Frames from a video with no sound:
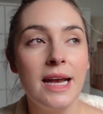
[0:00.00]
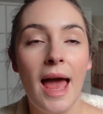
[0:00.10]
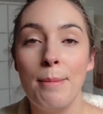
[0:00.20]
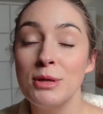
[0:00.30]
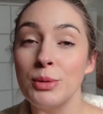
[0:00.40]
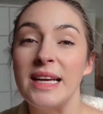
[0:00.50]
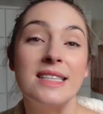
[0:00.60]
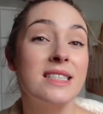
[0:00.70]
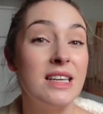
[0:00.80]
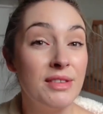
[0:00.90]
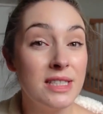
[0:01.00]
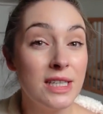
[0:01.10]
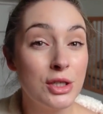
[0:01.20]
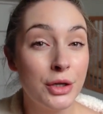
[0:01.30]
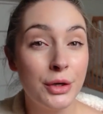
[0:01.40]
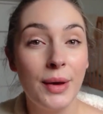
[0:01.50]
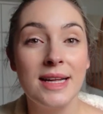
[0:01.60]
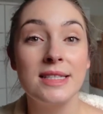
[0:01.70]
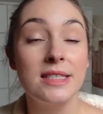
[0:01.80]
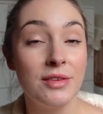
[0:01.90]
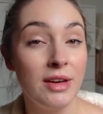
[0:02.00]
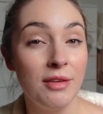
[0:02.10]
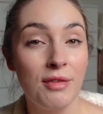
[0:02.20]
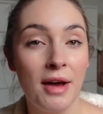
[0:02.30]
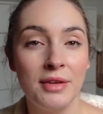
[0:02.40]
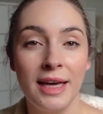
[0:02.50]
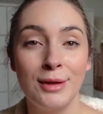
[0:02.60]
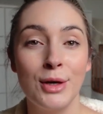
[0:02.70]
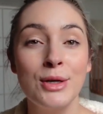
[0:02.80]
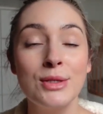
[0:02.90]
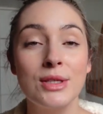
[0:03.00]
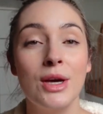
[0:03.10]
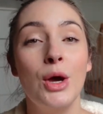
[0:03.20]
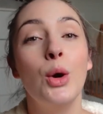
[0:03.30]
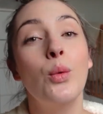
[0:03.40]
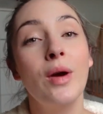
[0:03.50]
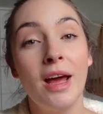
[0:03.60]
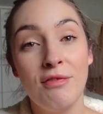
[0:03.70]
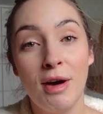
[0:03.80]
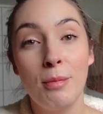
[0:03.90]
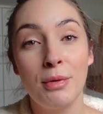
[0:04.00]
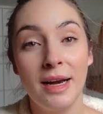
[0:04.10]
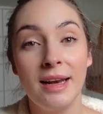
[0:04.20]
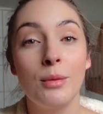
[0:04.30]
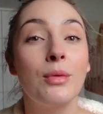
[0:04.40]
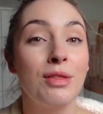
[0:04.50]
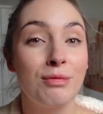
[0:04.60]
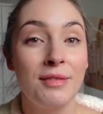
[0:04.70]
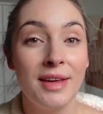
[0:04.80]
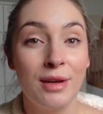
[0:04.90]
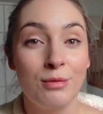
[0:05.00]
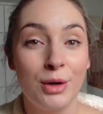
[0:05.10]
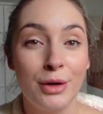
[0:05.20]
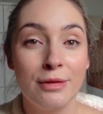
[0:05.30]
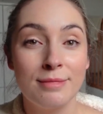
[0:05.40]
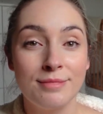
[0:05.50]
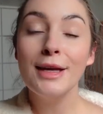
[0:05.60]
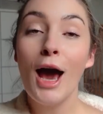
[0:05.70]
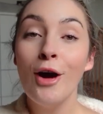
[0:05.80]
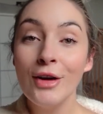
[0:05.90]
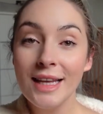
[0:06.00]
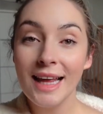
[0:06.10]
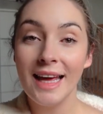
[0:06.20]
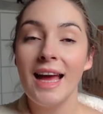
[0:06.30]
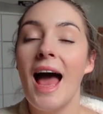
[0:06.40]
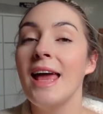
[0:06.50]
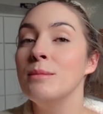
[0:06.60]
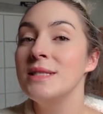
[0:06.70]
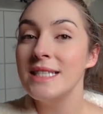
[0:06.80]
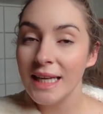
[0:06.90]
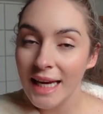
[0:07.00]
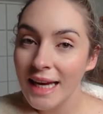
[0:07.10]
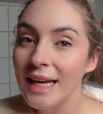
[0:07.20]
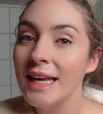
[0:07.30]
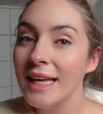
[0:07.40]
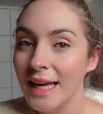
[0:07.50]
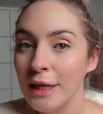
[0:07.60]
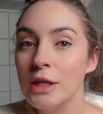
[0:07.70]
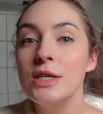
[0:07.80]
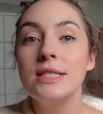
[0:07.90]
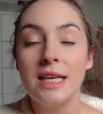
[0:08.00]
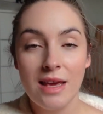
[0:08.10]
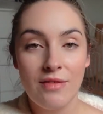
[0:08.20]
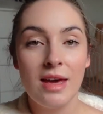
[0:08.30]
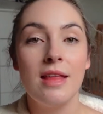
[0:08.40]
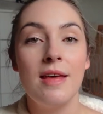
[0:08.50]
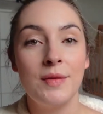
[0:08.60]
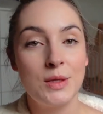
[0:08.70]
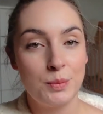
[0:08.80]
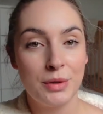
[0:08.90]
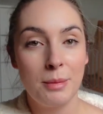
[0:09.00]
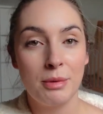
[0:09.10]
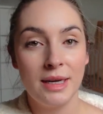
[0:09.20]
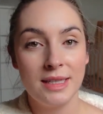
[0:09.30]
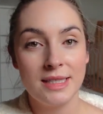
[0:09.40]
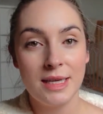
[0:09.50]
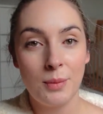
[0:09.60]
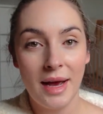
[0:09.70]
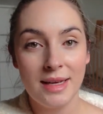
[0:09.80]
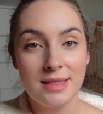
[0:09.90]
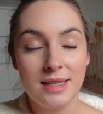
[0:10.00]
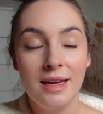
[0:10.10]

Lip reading: at between 72 and 75 kilos when I fell pregnant with Revy and Rue. Currently, I am 10 kilos heavier than this pre-pregnancy weight.